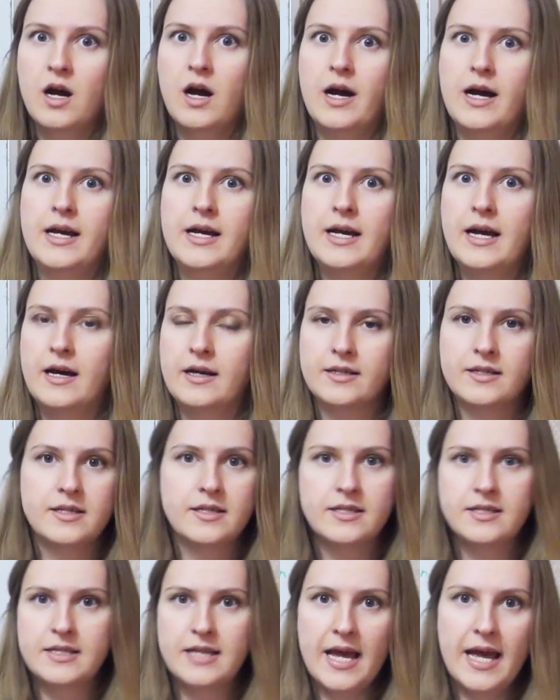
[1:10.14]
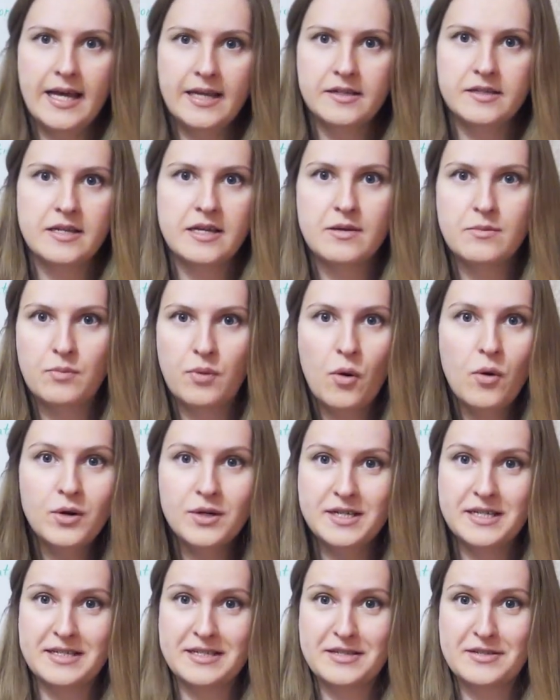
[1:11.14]
I understand the
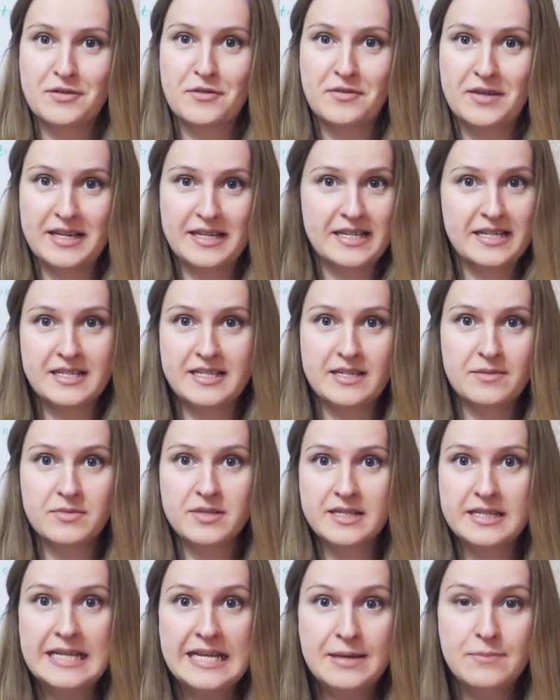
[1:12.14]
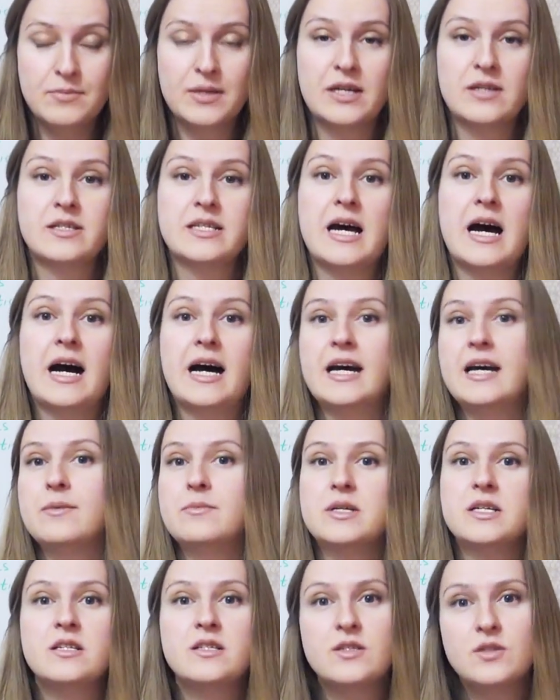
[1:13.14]
importance of getting some sleep because I
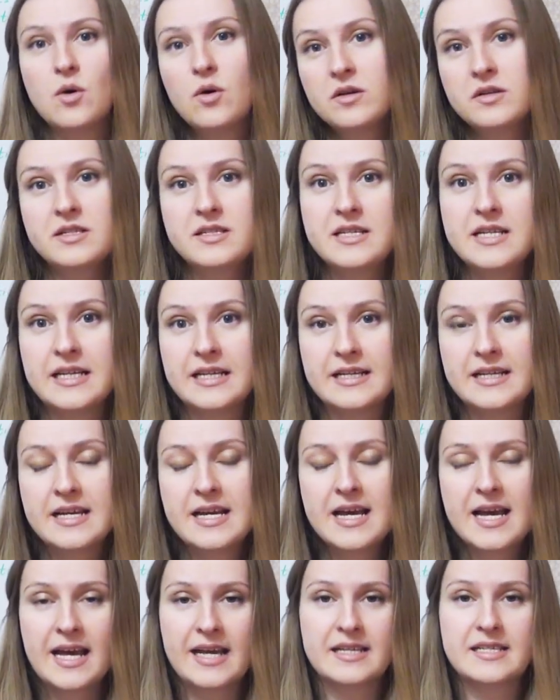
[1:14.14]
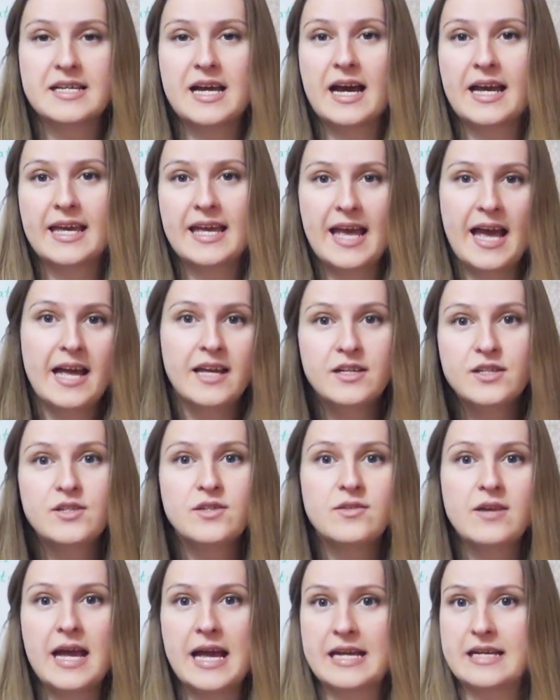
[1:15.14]
am exhausted and I can't
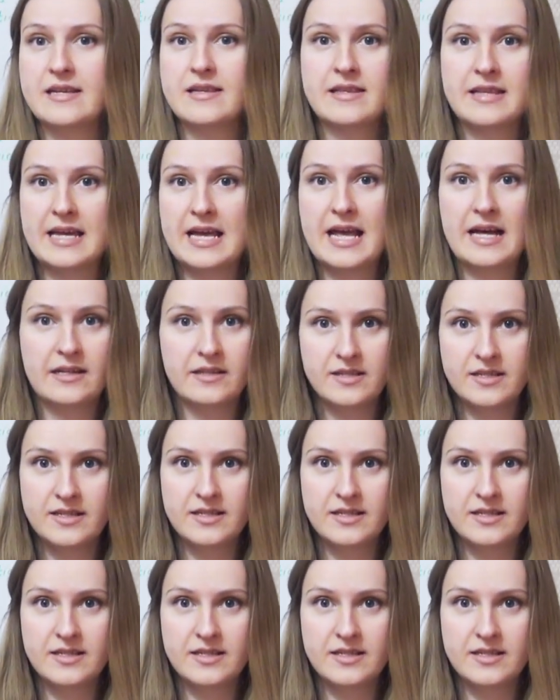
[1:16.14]
do anything else.